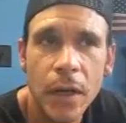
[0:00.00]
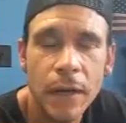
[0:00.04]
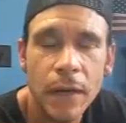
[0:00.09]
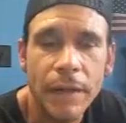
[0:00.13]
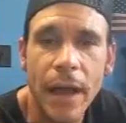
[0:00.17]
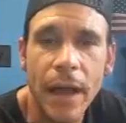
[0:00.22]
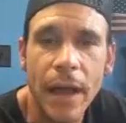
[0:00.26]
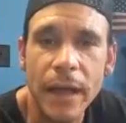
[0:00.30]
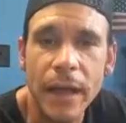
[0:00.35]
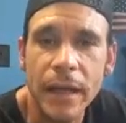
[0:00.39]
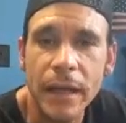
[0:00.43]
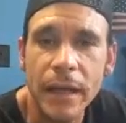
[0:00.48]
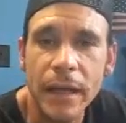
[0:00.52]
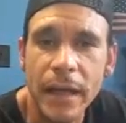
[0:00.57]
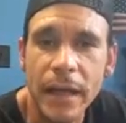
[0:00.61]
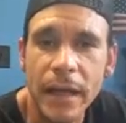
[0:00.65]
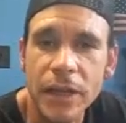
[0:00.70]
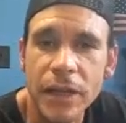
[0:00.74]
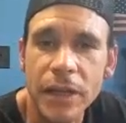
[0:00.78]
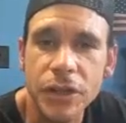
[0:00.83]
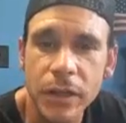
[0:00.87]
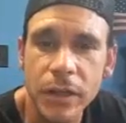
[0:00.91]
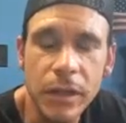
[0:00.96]
That
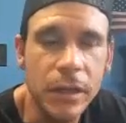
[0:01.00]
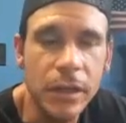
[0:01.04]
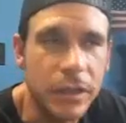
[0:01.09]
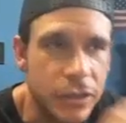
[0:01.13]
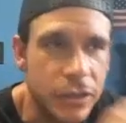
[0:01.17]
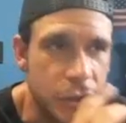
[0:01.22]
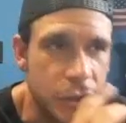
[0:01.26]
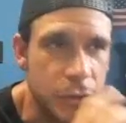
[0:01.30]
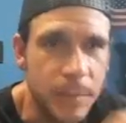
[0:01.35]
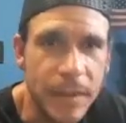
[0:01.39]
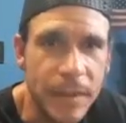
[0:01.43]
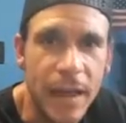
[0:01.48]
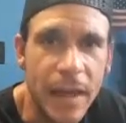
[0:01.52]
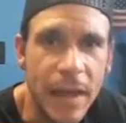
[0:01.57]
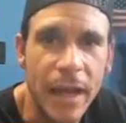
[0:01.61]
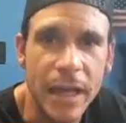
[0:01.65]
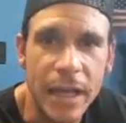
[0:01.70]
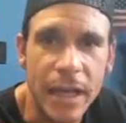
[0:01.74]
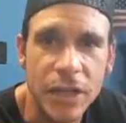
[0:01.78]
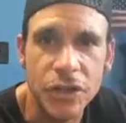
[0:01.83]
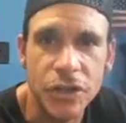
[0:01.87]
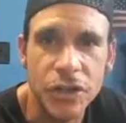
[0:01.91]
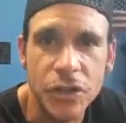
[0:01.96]
itch, excuse me, that
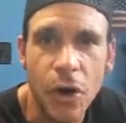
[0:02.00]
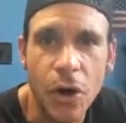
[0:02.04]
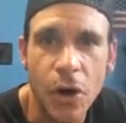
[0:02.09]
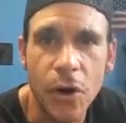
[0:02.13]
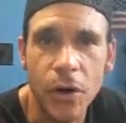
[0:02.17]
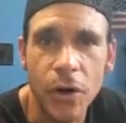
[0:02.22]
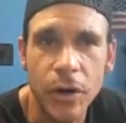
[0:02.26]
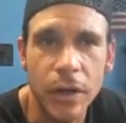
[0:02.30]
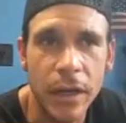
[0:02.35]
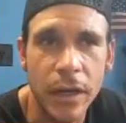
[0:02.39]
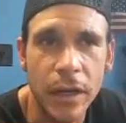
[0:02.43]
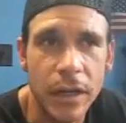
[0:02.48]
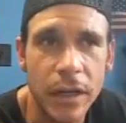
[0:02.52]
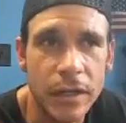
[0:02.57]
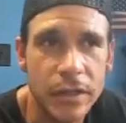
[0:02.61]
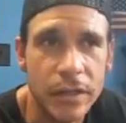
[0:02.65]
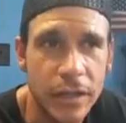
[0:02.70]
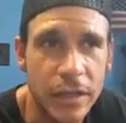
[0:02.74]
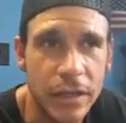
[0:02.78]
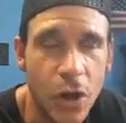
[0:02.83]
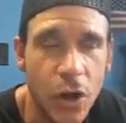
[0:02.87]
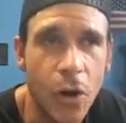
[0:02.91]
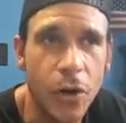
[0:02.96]
itch is hard.
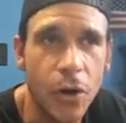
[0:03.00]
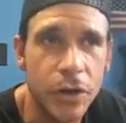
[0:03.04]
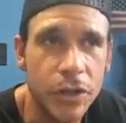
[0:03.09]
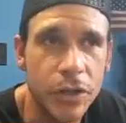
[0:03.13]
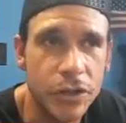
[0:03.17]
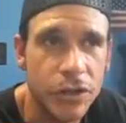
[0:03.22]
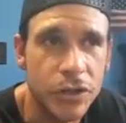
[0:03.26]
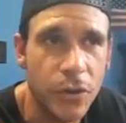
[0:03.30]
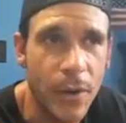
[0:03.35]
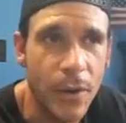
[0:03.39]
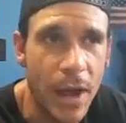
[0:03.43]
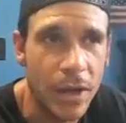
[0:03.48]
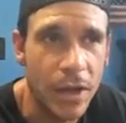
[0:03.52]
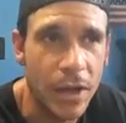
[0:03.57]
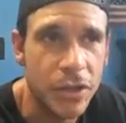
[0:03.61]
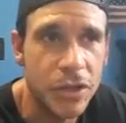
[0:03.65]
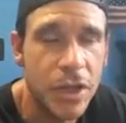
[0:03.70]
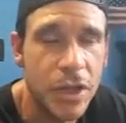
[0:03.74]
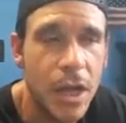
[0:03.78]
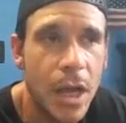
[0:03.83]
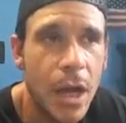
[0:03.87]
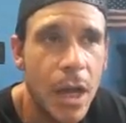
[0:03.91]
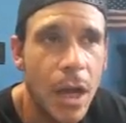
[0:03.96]
It's hard to
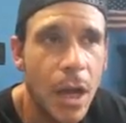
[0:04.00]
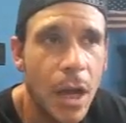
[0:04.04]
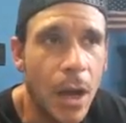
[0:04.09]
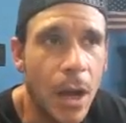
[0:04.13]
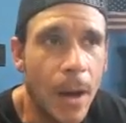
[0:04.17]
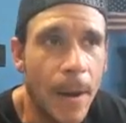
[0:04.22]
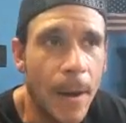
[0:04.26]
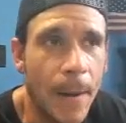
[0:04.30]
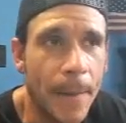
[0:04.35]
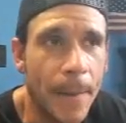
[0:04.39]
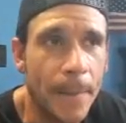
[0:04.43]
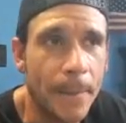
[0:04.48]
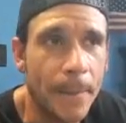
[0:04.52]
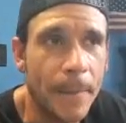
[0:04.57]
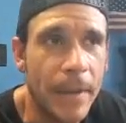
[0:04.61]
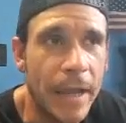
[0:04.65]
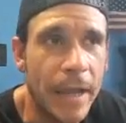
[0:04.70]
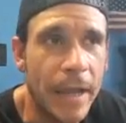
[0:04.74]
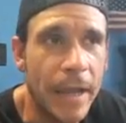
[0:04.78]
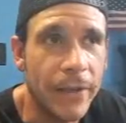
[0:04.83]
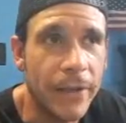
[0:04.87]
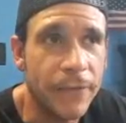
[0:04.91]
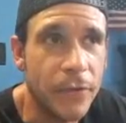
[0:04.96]
scratch.
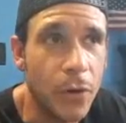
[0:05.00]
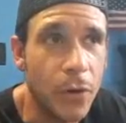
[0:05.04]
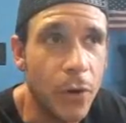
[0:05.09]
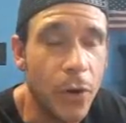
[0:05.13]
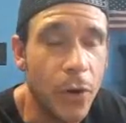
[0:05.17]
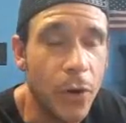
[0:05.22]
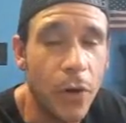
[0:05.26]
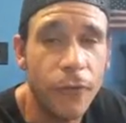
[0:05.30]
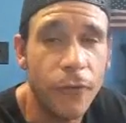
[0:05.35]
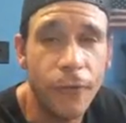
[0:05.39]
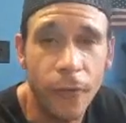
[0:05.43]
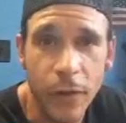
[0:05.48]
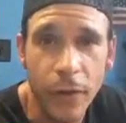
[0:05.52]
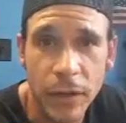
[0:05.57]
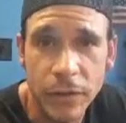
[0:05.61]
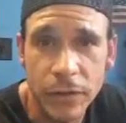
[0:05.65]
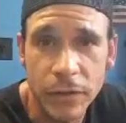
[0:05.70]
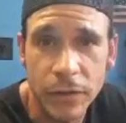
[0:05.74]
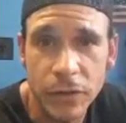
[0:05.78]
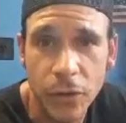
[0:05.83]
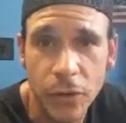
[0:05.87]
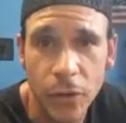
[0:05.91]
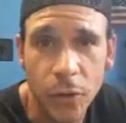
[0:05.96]
If you're afraid
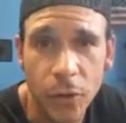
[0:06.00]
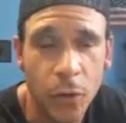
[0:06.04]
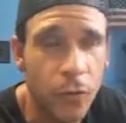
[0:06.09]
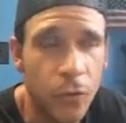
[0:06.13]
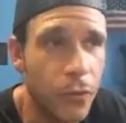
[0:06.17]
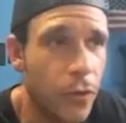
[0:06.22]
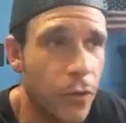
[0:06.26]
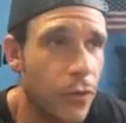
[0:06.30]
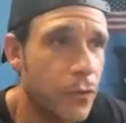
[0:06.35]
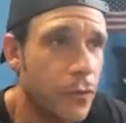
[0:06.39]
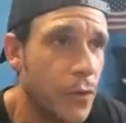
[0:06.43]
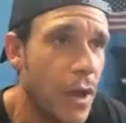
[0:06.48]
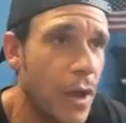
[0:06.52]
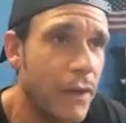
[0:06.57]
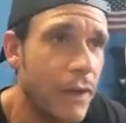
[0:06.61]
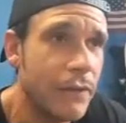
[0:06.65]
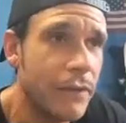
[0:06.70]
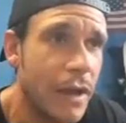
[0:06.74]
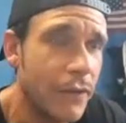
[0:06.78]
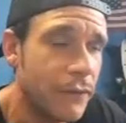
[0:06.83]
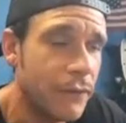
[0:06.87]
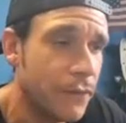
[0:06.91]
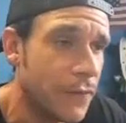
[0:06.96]
to start over, if you have
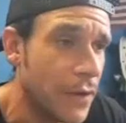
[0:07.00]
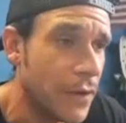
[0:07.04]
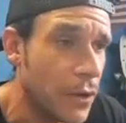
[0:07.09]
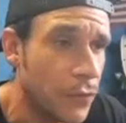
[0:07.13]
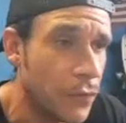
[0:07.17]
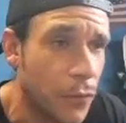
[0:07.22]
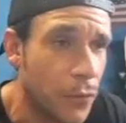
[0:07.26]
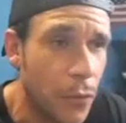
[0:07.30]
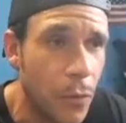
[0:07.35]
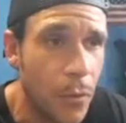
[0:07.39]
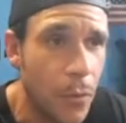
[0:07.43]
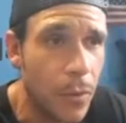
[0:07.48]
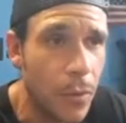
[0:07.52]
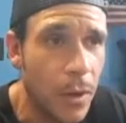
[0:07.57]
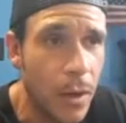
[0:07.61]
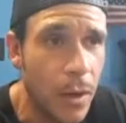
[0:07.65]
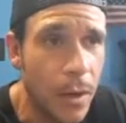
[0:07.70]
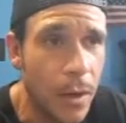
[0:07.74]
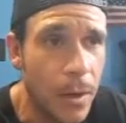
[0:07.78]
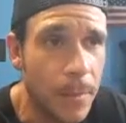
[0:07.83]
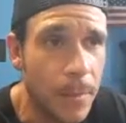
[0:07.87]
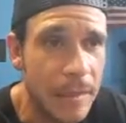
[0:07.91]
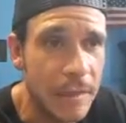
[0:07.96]
that
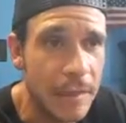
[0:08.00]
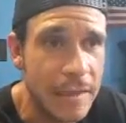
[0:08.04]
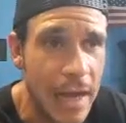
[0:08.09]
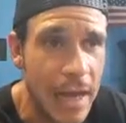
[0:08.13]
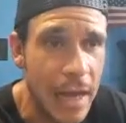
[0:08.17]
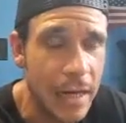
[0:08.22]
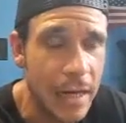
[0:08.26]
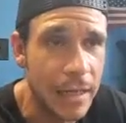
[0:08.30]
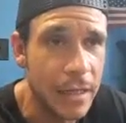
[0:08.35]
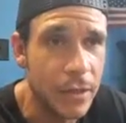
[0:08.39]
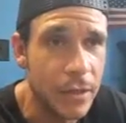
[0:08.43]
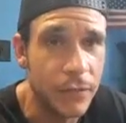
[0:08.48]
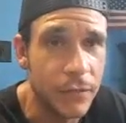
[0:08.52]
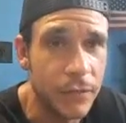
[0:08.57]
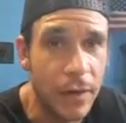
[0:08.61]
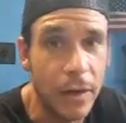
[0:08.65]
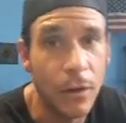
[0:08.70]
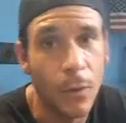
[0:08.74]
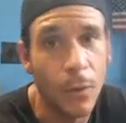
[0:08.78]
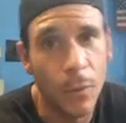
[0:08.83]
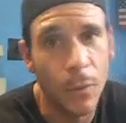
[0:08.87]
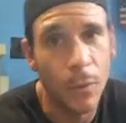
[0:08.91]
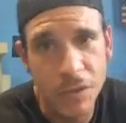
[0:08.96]
fearful mentality of like,
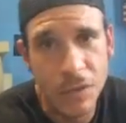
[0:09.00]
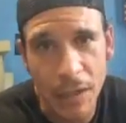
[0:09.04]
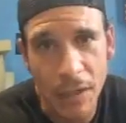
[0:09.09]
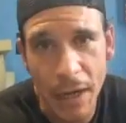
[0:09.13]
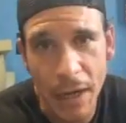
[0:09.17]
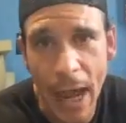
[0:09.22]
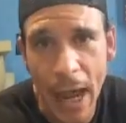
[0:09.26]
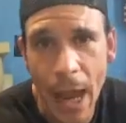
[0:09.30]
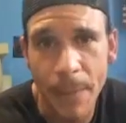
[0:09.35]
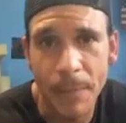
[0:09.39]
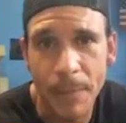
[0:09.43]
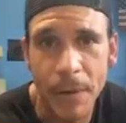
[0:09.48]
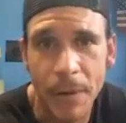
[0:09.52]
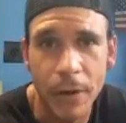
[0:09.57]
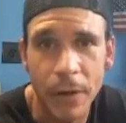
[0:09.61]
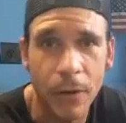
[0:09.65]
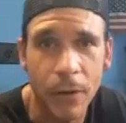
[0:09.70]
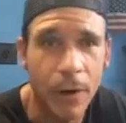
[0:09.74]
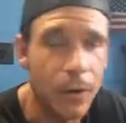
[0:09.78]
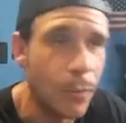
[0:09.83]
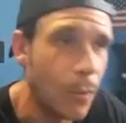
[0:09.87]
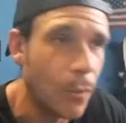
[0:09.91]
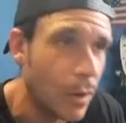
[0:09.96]
oh, what's going to happen, or
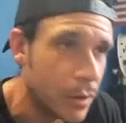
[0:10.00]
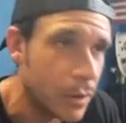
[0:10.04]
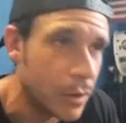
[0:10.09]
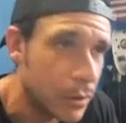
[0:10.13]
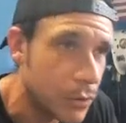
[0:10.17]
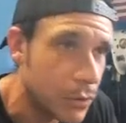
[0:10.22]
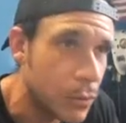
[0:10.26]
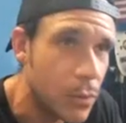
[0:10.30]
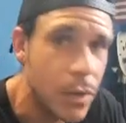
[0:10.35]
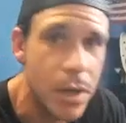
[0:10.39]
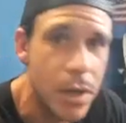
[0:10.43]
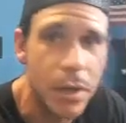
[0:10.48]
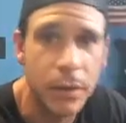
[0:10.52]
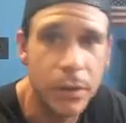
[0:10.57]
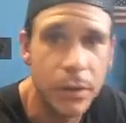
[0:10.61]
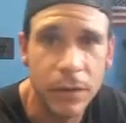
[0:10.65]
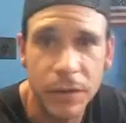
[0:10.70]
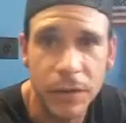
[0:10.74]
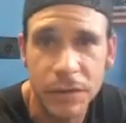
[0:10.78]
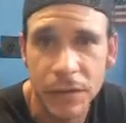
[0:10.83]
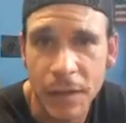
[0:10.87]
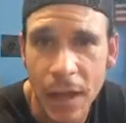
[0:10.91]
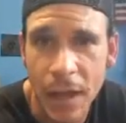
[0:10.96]
I don't want to do it, or
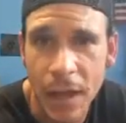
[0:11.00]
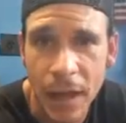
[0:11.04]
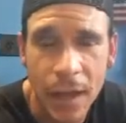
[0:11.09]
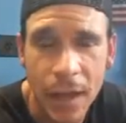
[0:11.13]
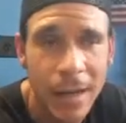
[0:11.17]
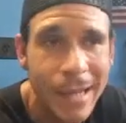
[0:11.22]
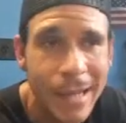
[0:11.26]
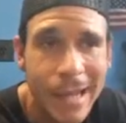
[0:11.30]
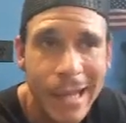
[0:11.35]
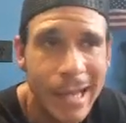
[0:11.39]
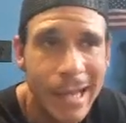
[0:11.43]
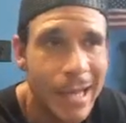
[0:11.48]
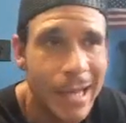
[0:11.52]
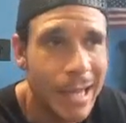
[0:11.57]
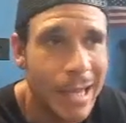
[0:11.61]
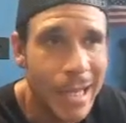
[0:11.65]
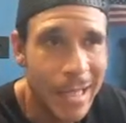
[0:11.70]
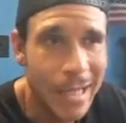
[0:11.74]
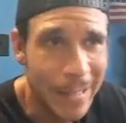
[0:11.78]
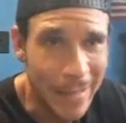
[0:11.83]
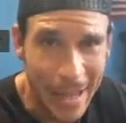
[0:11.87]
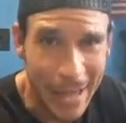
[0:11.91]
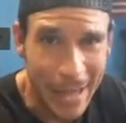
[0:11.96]
this and that
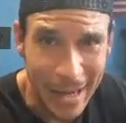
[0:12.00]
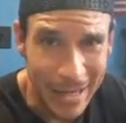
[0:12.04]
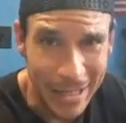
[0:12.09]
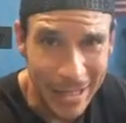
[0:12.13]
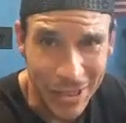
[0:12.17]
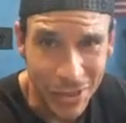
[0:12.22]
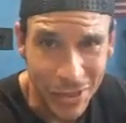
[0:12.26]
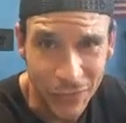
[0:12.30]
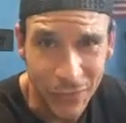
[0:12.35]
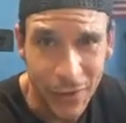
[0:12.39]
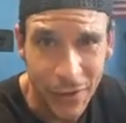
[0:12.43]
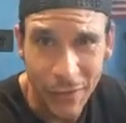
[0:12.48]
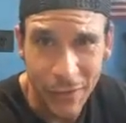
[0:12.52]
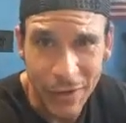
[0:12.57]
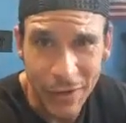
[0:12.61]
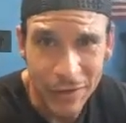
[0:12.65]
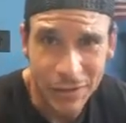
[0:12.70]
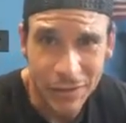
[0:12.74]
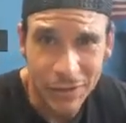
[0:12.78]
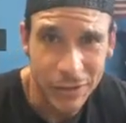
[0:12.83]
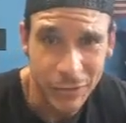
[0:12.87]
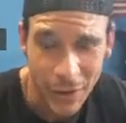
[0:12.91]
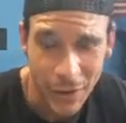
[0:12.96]
itch is very
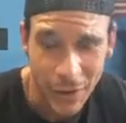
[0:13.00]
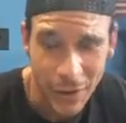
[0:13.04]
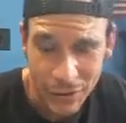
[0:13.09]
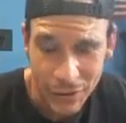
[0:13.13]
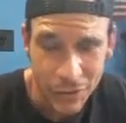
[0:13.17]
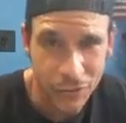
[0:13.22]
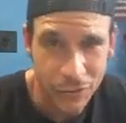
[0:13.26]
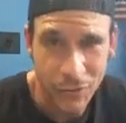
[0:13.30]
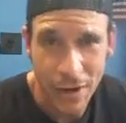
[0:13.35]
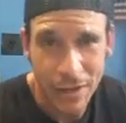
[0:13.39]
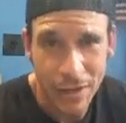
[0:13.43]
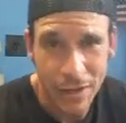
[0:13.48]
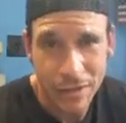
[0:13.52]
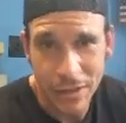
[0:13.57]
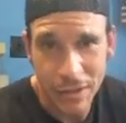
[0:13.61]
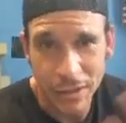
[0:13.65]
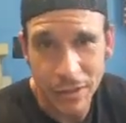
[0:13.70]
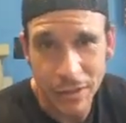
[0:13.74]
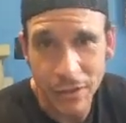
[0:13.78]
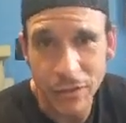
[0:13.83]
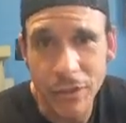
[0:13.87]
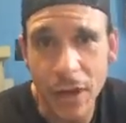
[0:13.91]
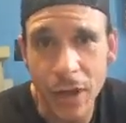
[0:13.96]
easy to scratch. You scratch it
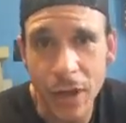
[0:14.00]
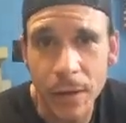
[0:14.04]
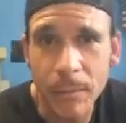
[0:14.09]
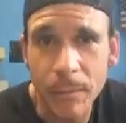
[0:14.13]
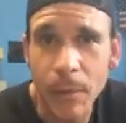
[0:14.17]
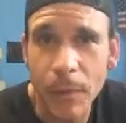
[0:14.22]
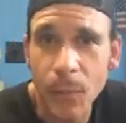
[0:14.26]
and you're done.